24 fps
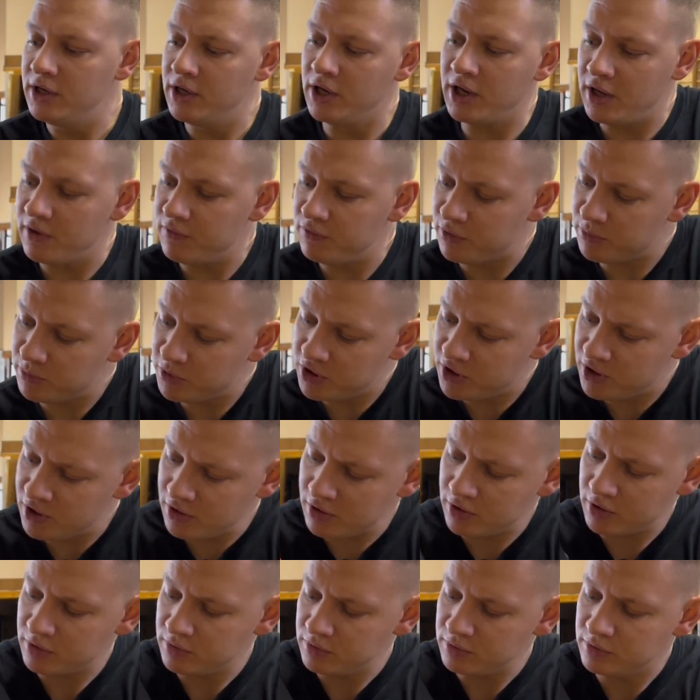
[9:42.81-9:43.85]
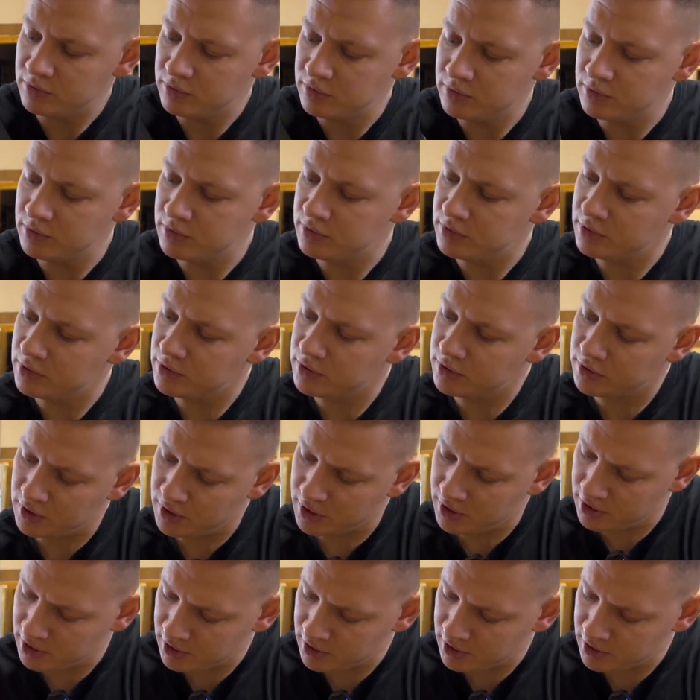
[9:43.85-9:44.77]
And from here, I